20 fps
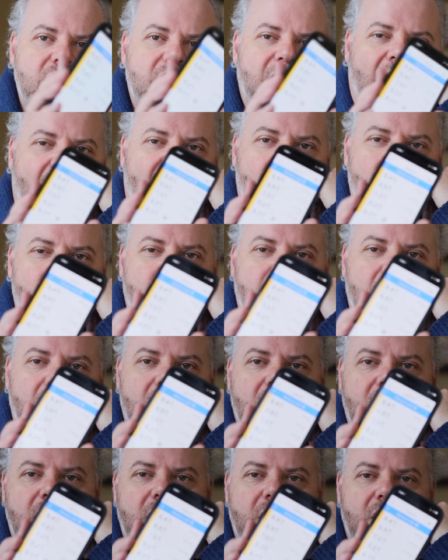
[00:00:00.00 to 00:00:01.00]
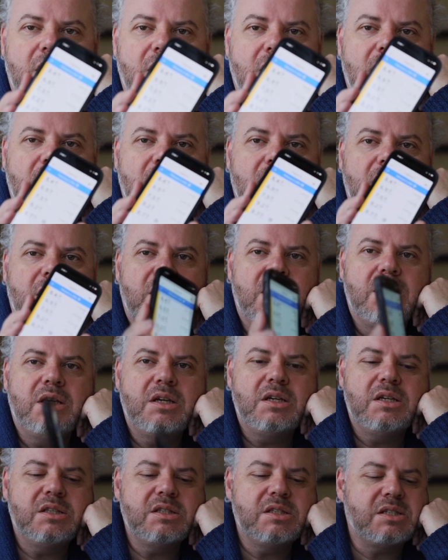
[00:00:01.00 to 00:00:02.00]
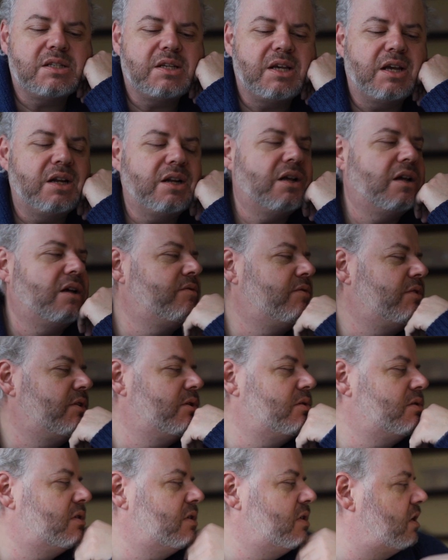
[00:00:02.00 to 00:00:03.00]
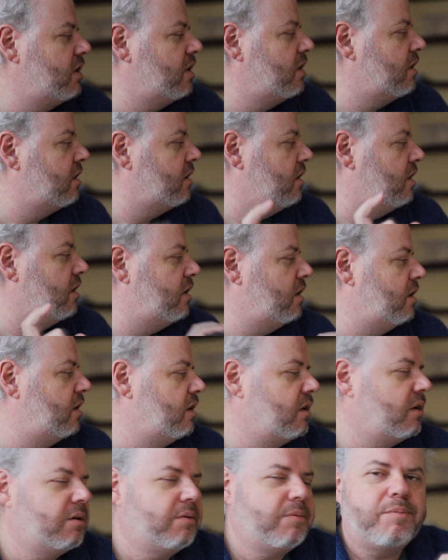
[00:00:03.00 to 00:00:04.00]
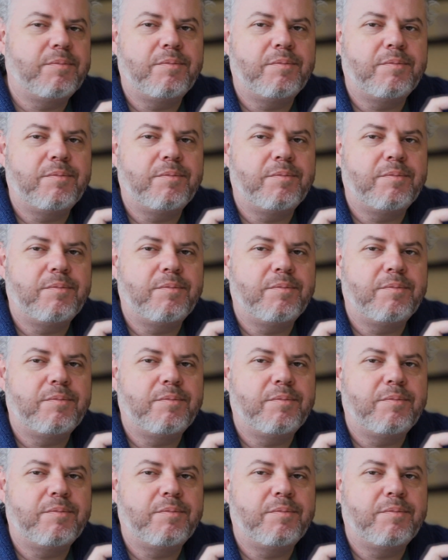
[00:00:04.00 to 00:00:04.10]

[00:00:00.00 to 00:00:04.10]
the app instead of using the